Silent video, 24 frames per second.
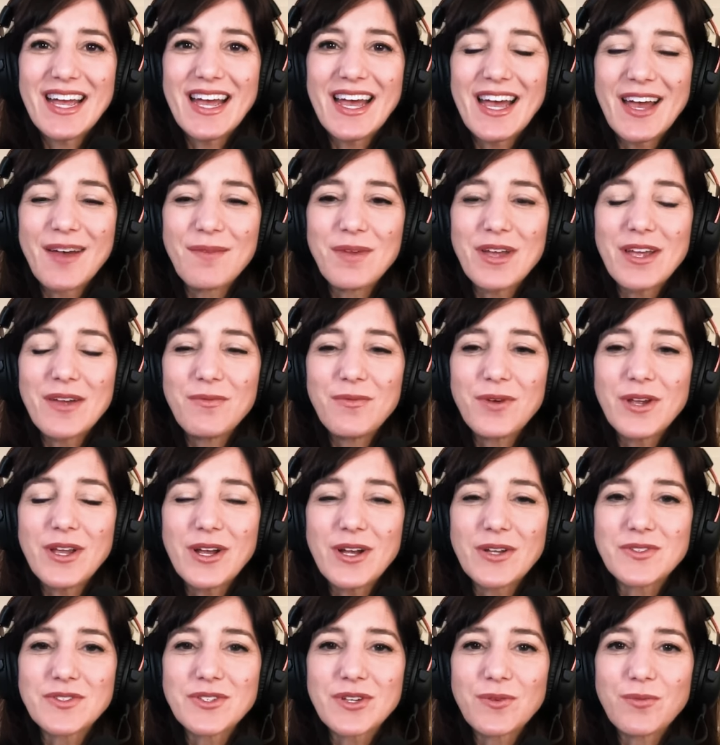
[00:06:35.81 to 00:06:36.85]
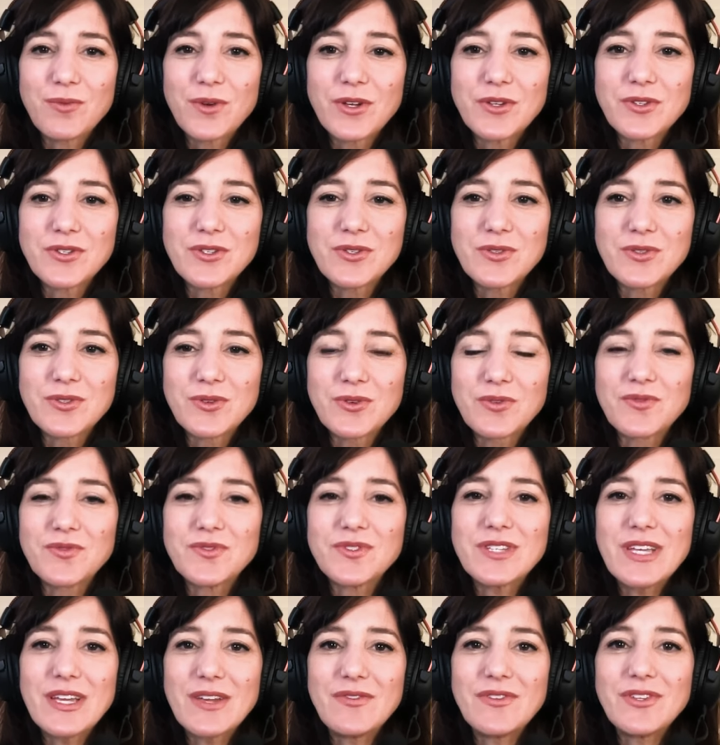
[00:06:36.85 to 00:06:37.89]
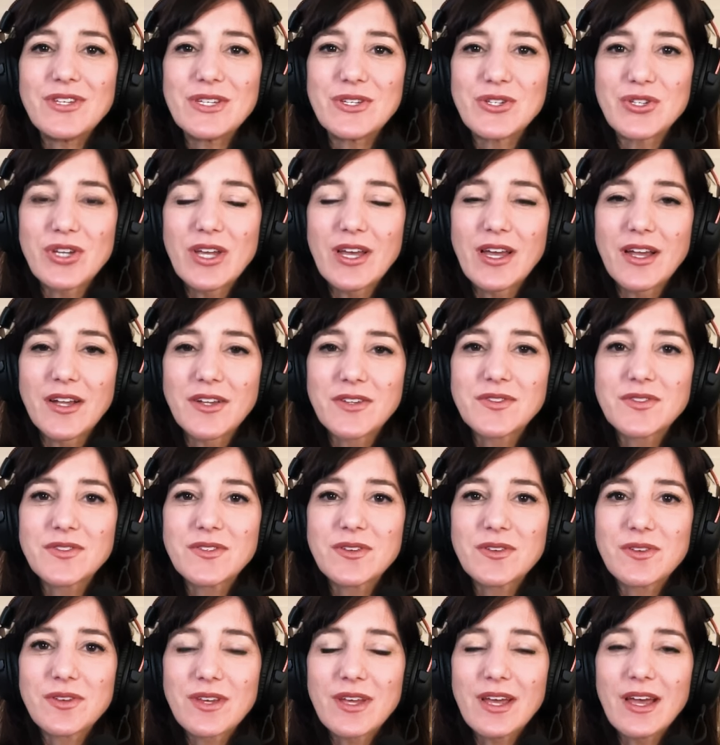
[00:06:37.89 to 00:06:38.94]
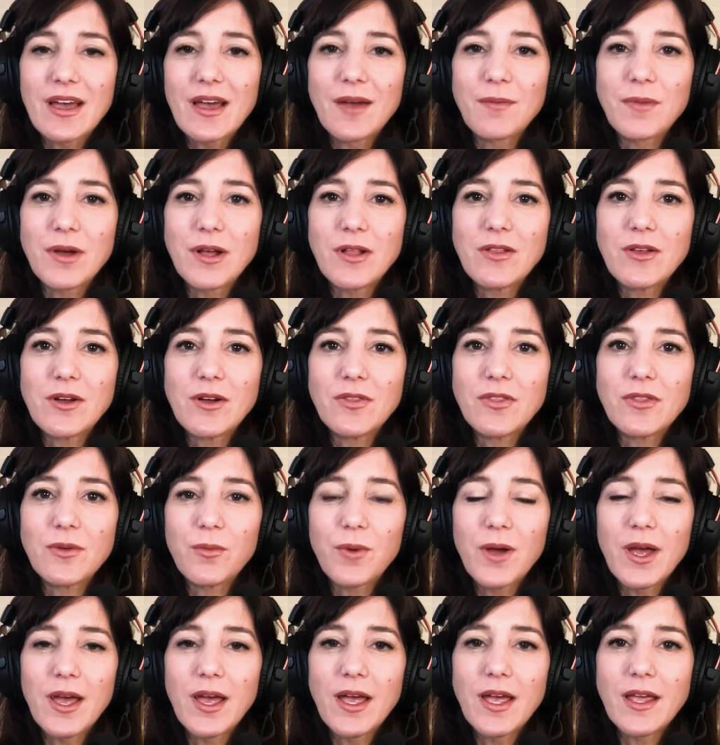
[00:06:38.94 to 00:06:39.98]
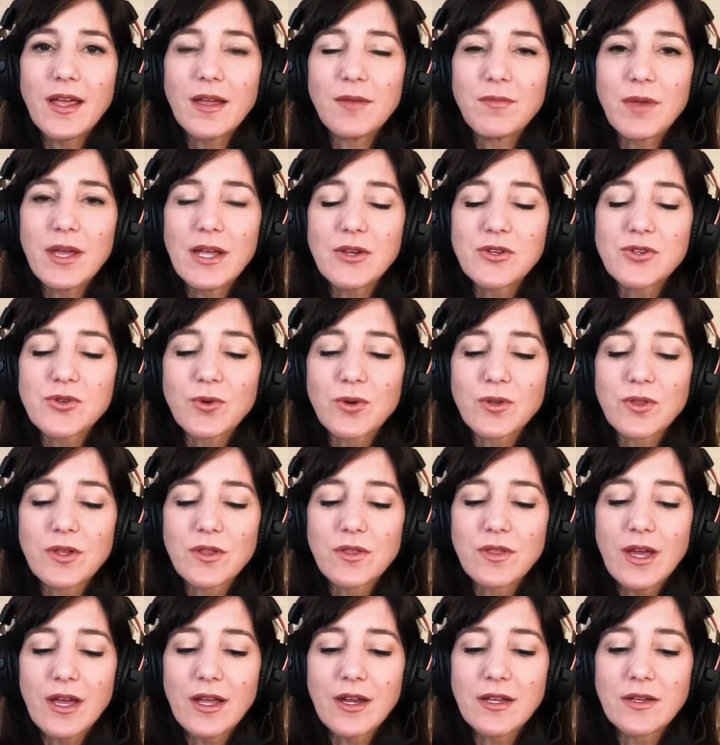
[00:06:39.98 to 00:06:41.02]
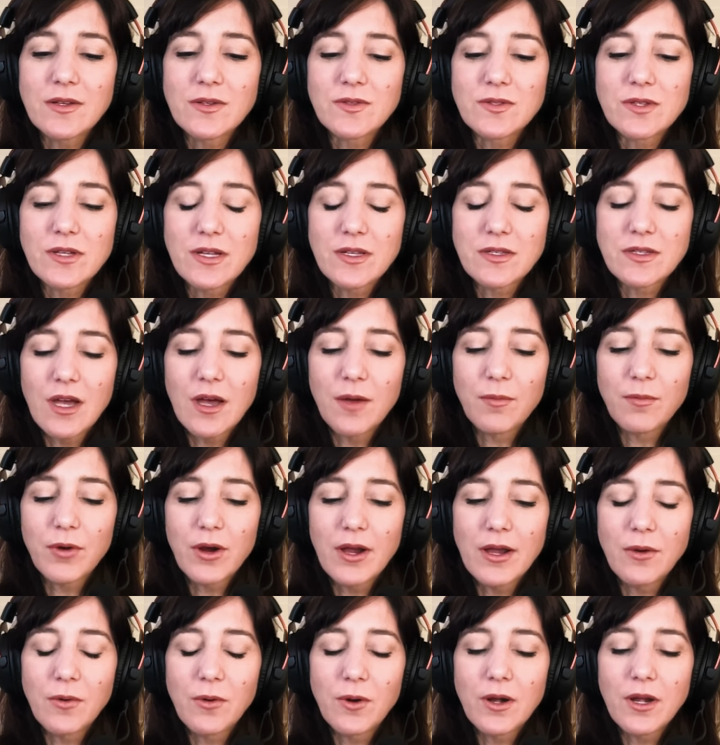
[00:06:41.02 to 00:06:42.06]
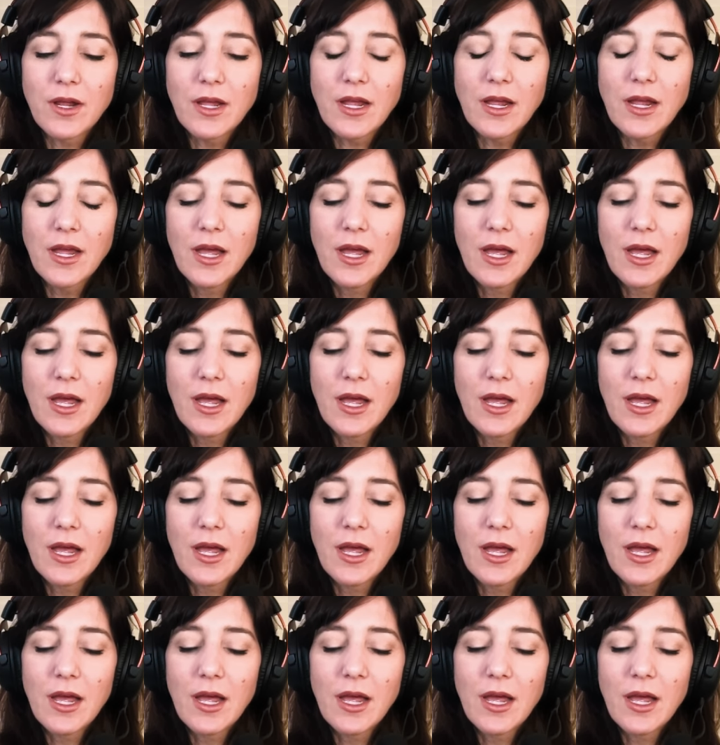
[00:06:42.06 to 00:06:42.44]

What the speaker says: And we also will do sort of safety checks along the way and make sure that that is a top priority.